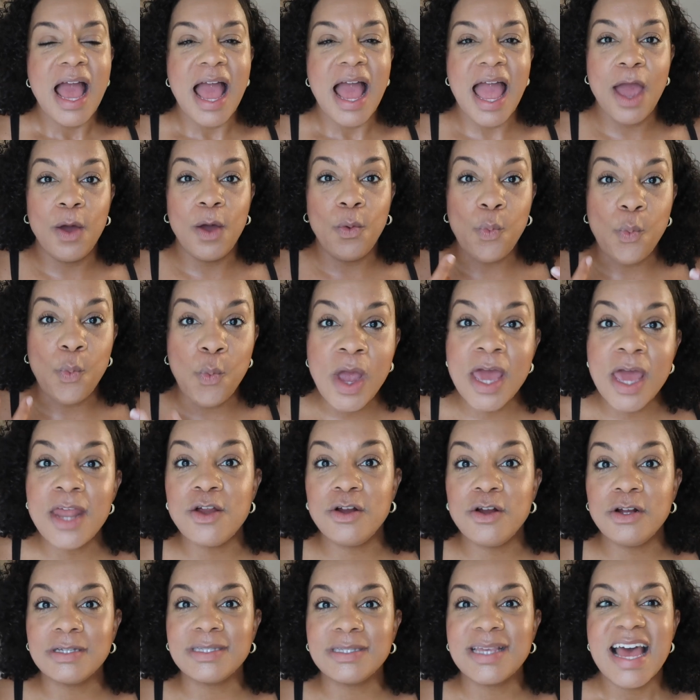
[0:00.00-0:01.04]
And
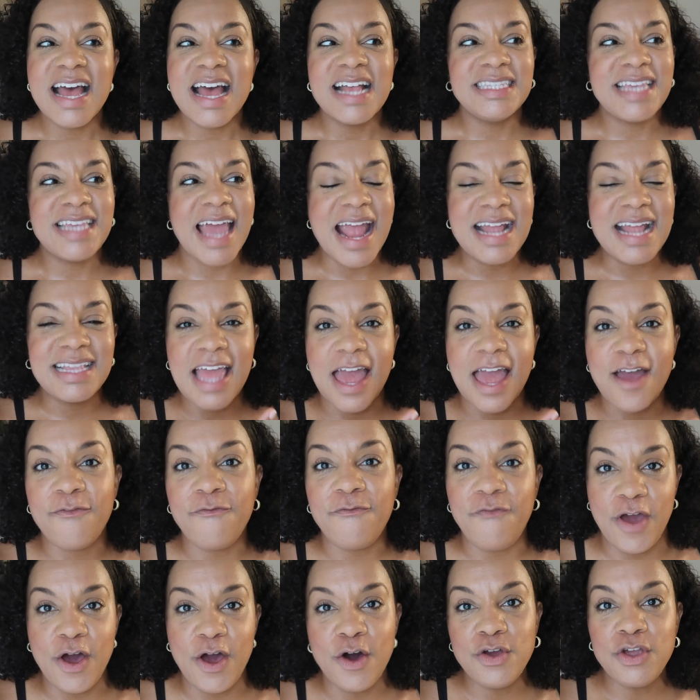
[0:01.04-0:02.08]
winners take that
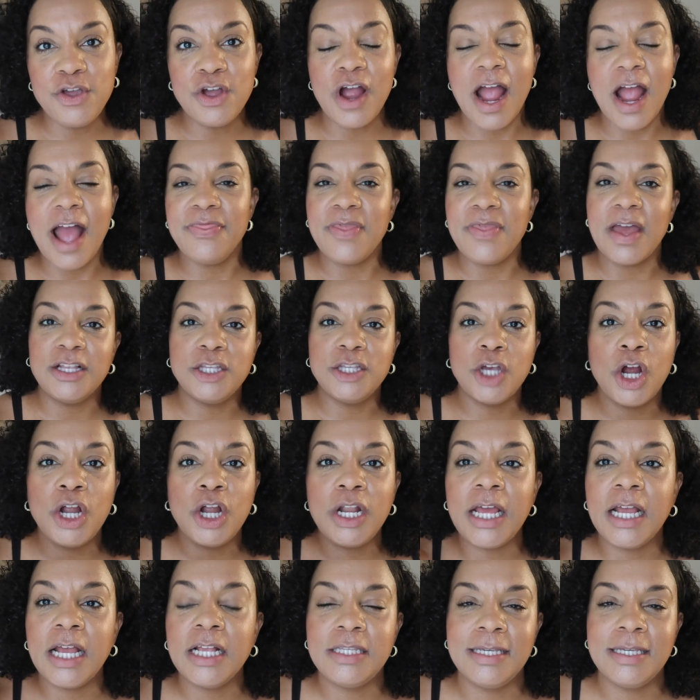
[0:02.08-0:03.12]
failure and they turn
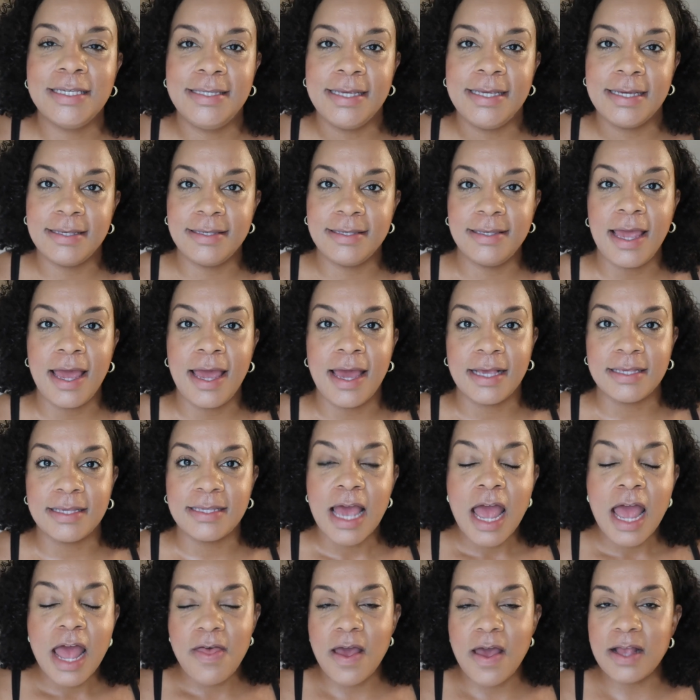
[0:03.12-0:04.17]
it into success.
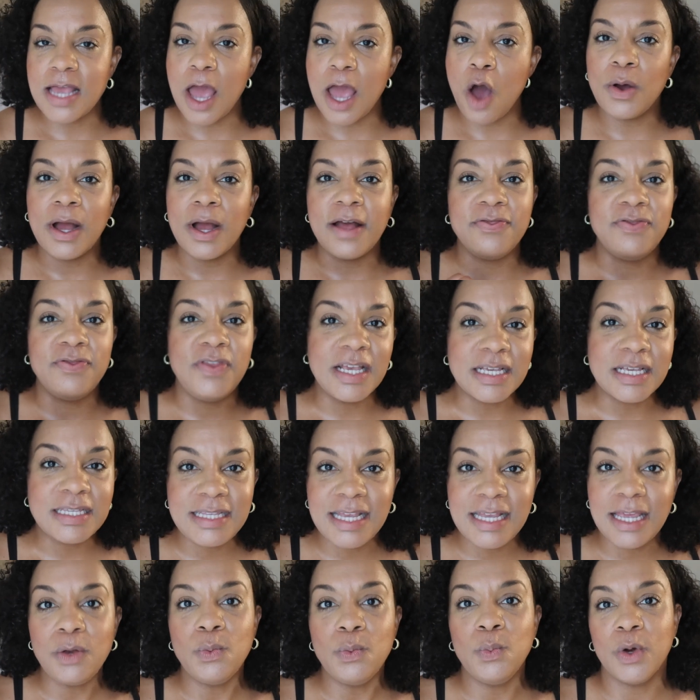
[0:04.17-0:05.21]
They say, okay, this
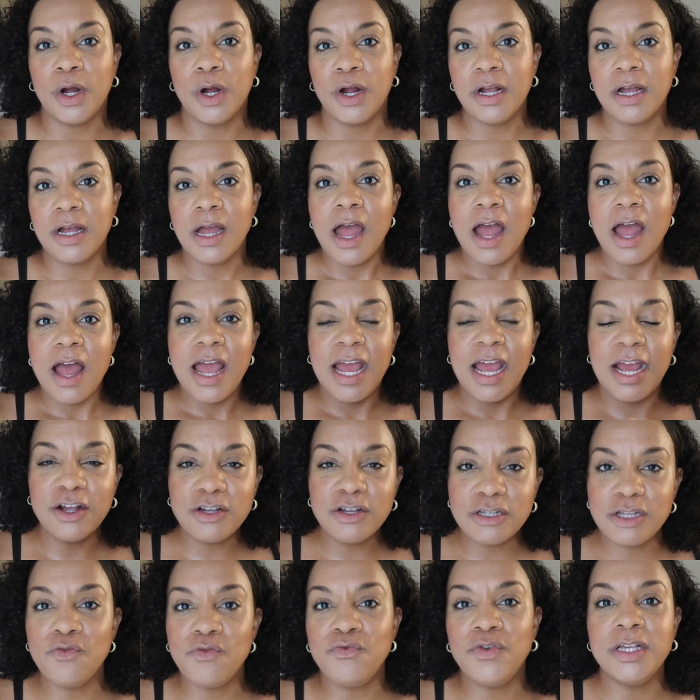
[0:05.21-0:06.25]
didn't work.
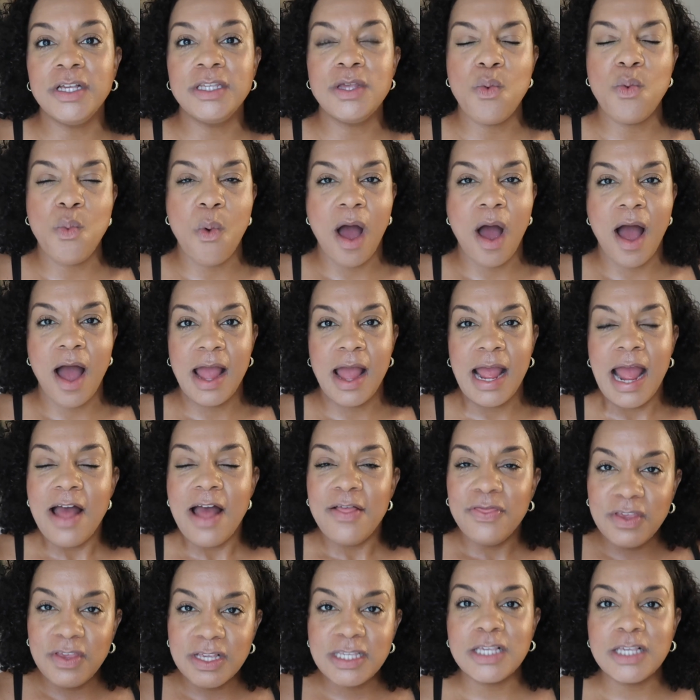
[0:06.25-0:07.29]
Here's the reason why.
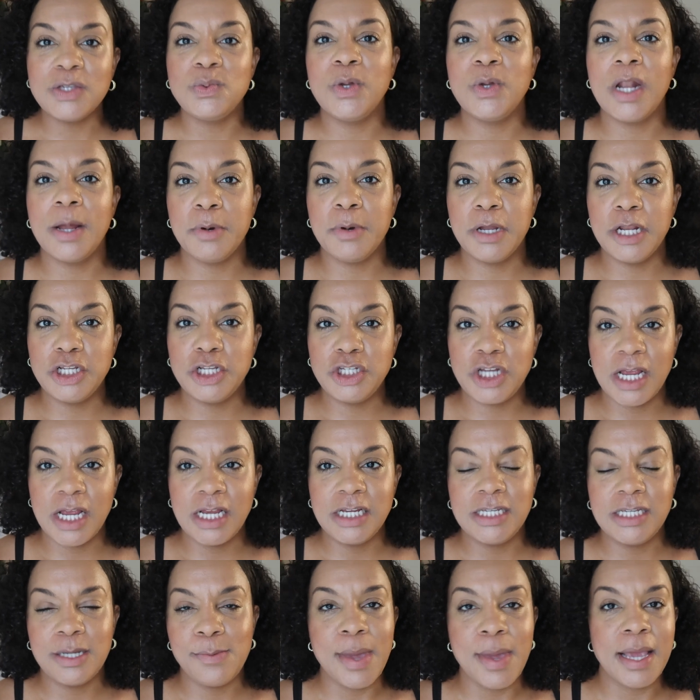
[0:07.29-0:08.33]
This is what I'm going to
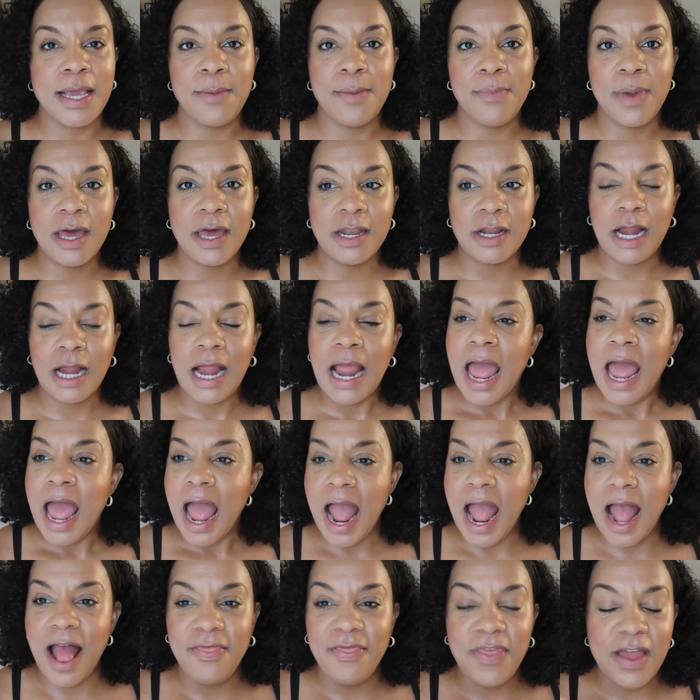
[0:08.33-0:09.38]
change to make it better.
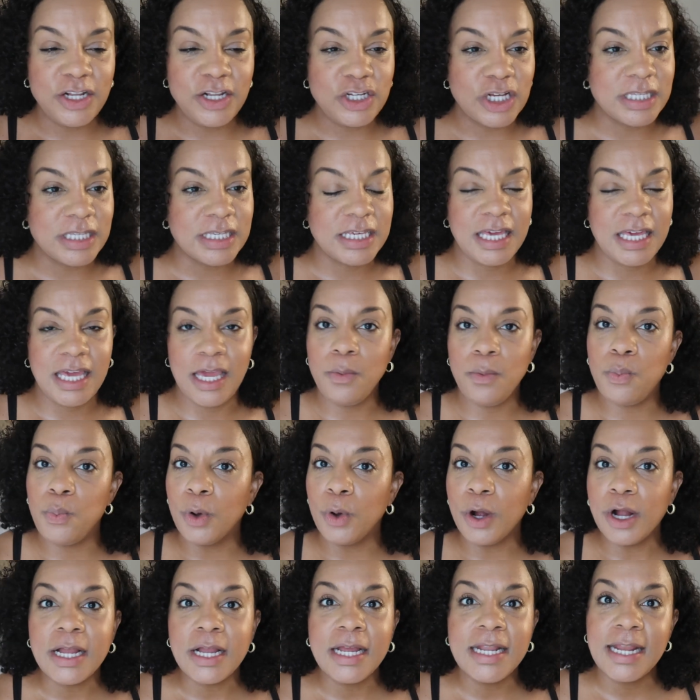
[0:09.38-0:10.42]
And they just keep
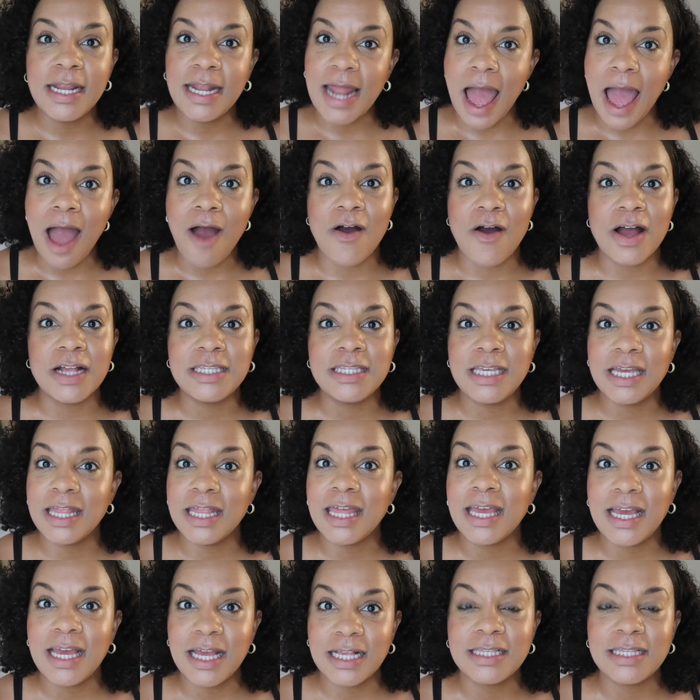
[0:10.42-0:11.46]
working it out until
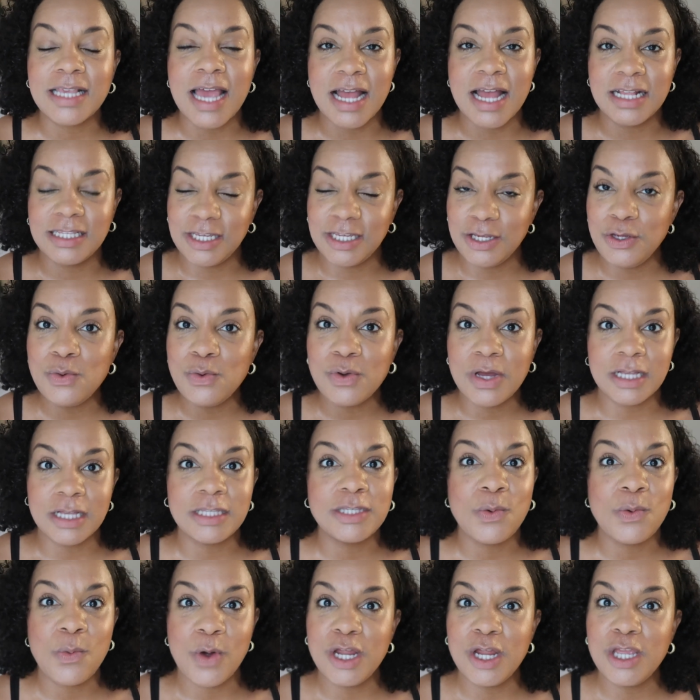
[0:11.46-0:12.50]
you get
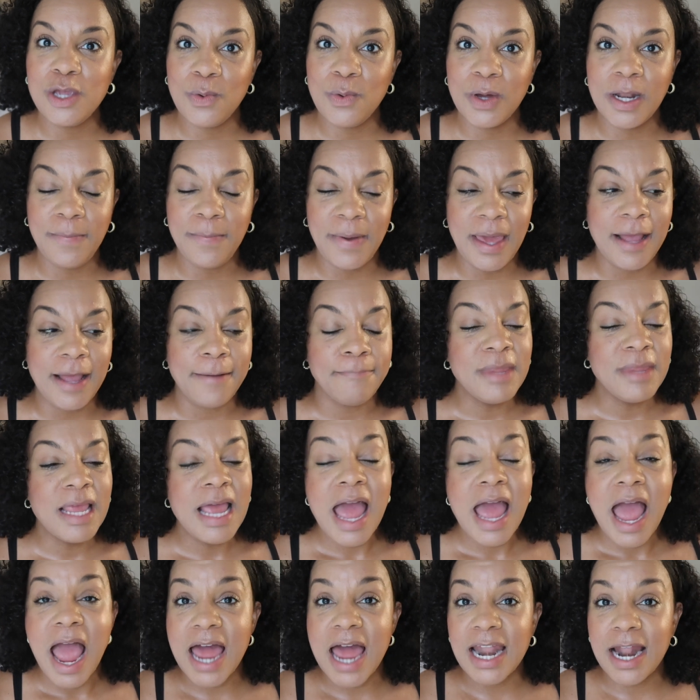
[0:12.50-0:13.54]
to where you want to be.
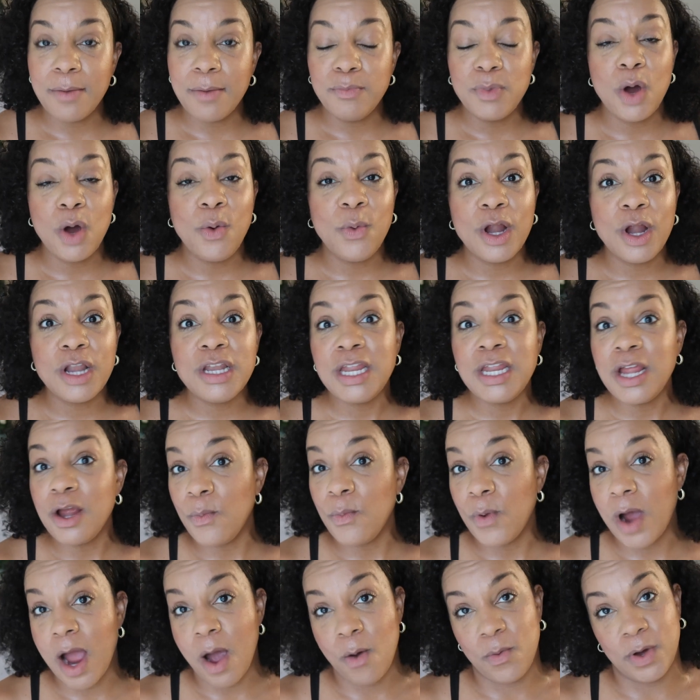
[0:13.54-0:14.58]
And I'm nowhere near
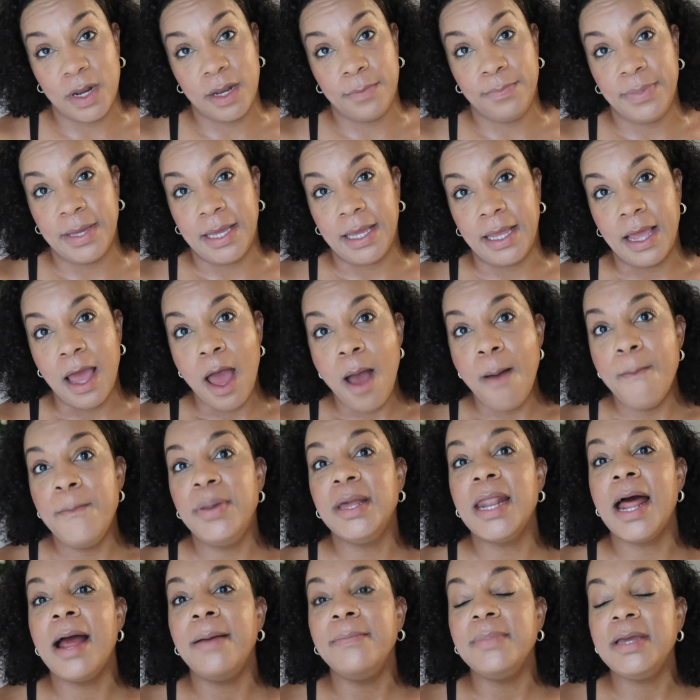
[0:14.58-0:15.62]
where I want to be,
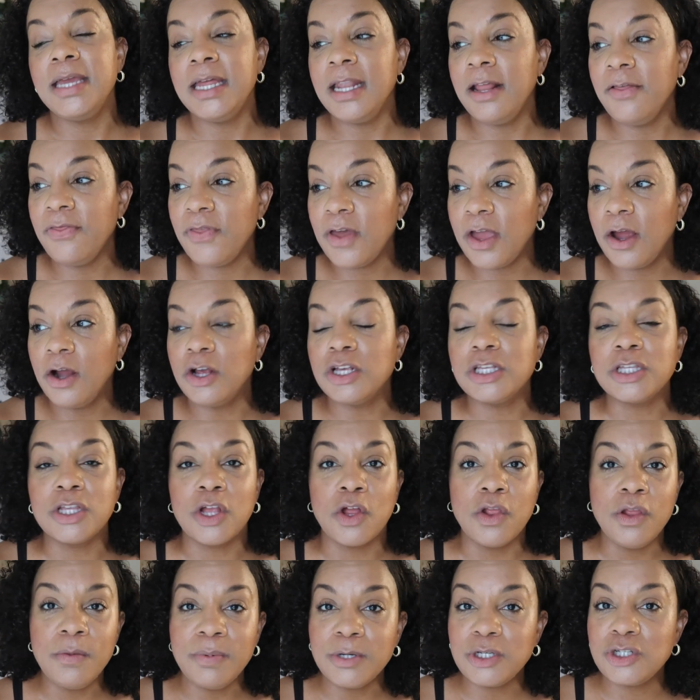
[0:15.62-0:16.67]
but I'm getting there
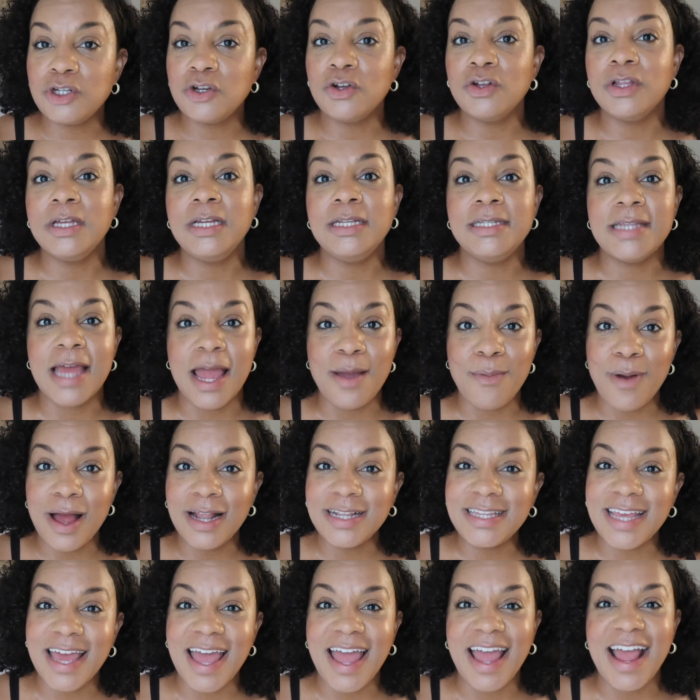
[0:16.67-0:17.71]
slowly but surely, day by
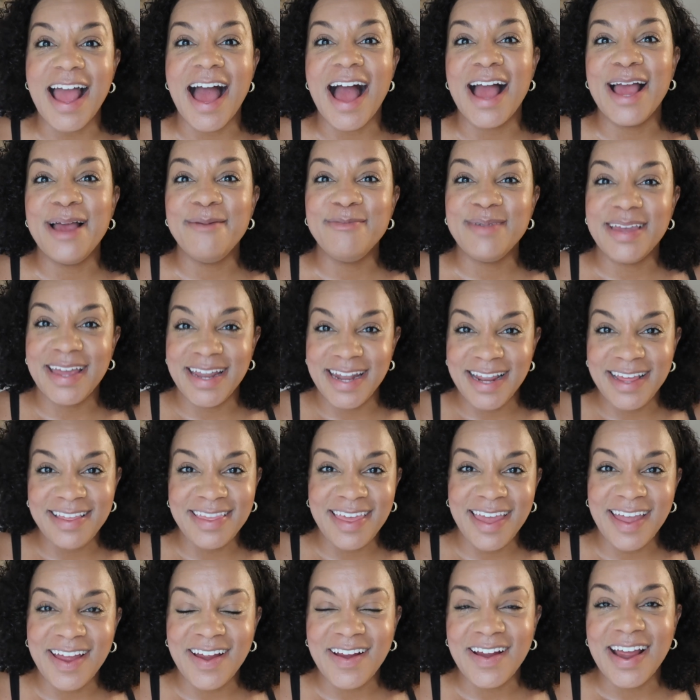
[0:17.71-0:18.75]
day. I am getting
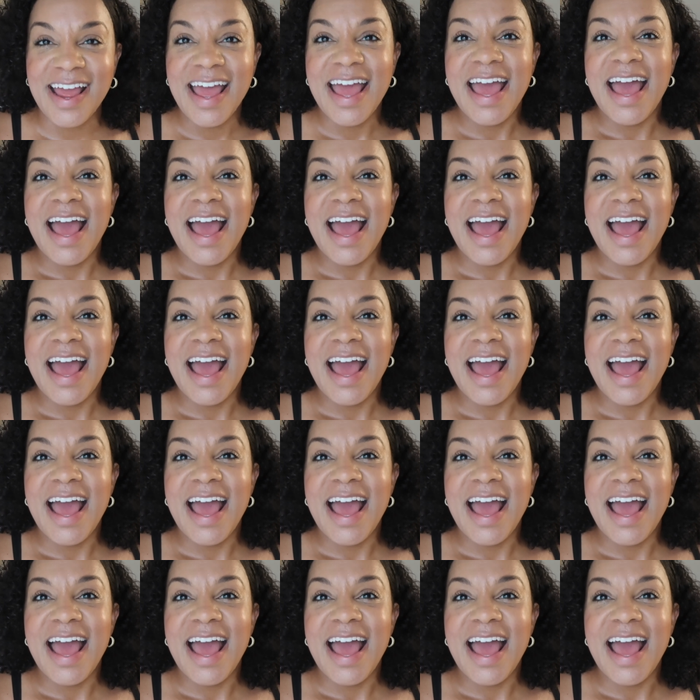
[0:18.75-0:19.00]
there.